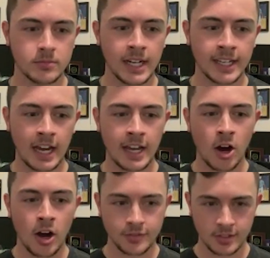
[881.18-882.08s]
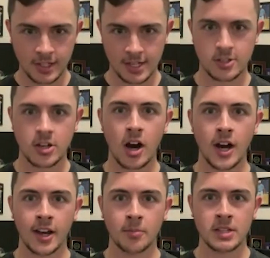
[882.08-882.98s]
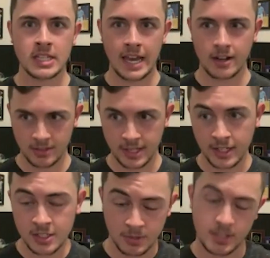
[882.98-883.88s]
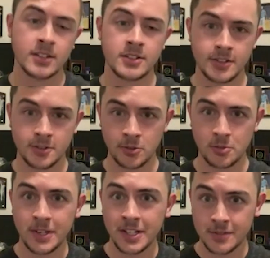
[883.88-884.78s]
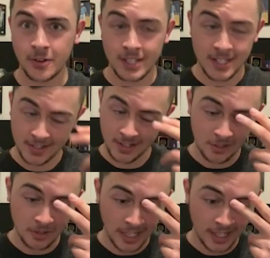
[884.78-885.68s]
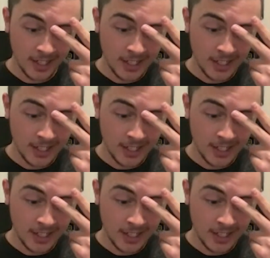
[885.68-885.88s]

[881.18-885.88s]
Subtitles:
I often get caught up in the analytics because on social media it's very easy to do that.